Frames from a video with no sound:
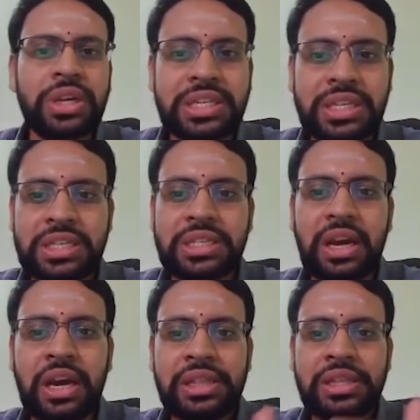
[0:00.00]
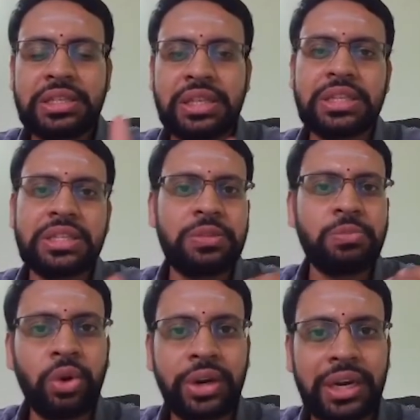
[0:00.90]
discuss all these things in
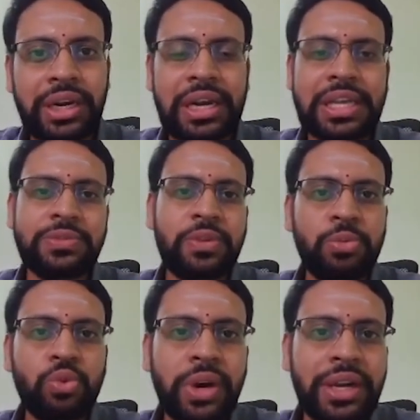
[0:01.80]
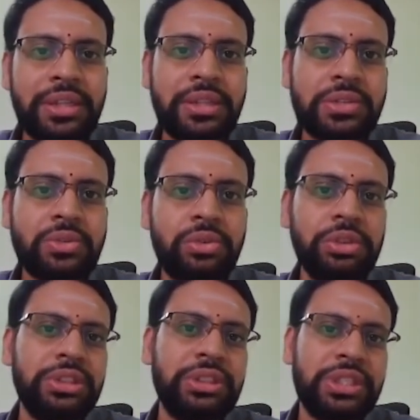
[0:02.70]
more detail as we move on in this course.
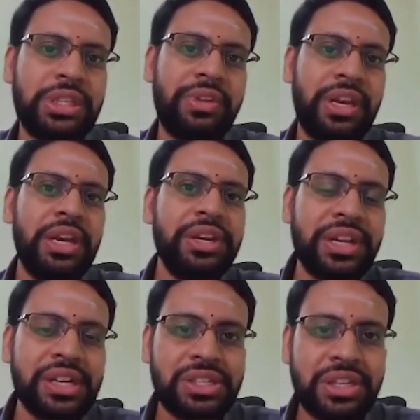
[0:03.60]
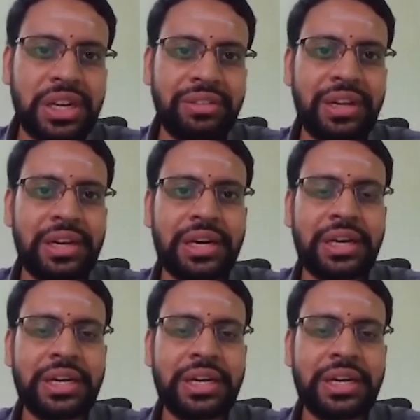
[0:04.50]
This is a very introductory level